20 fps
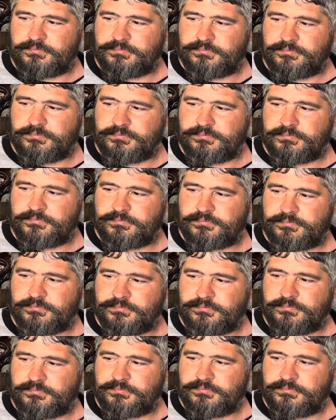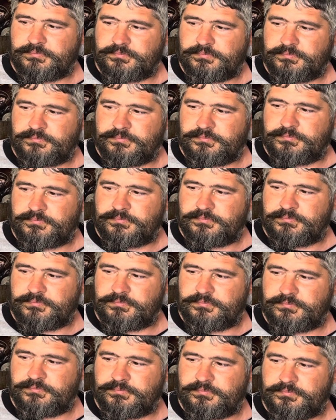If you roll a 12 or higher, the
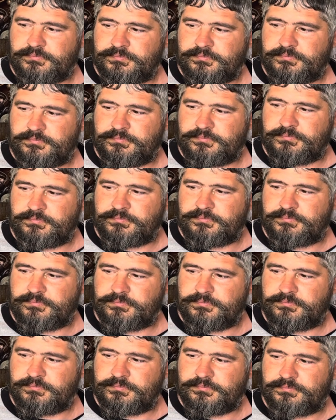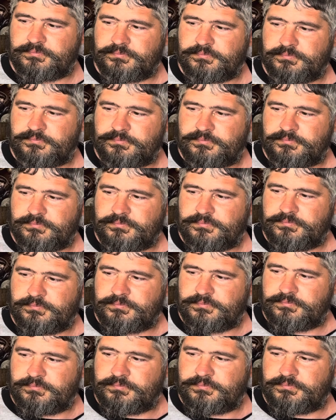figure ends its movement and lowers its attack value
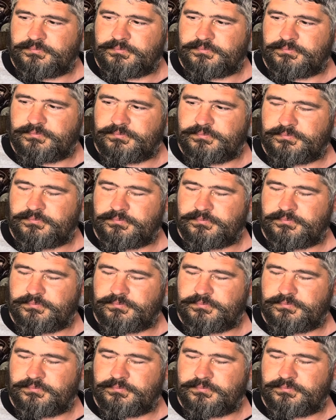to 1